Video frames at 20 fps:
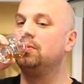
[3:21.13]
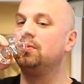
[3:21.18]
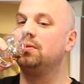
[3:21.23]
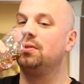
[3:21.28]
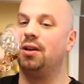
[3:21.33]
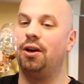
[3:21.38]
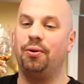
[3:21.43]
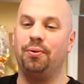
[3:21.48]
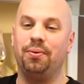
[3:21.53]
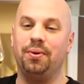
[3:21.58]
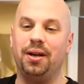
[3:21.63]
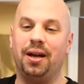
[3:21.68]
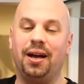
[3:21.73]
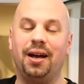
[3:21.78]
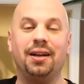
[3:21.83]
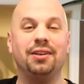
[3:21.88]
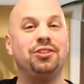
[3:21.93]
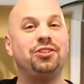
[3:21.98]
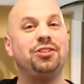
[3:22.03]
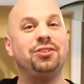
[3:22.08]
Oh,
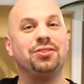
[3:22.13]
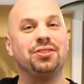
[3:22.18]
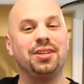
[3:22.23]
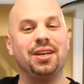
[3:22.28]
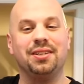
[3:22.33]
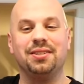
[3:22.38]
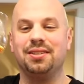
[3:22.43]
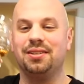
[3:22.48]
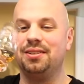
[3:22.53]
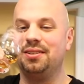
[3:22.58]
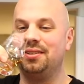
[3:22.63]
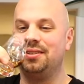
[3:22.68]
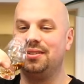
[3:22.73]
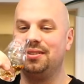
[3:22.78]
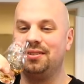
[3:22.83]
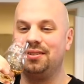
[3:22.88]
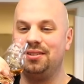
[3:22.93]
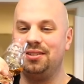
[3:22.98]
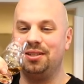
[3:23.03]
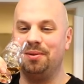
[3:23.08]
cheers, guys.
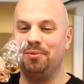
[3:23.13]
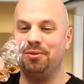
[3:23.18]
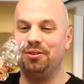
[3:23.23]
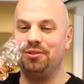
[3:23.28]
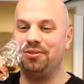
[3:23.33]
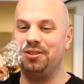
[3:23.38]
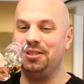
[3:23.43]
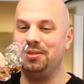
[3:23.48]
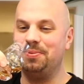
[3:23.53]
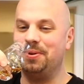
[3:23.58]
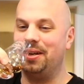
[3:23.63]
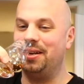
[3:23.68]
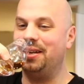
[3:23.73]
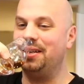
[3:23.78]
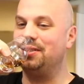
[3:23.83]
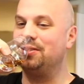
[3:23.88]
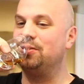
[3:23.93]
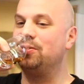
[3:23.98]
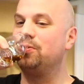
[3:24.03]
Double a green spot. Nice.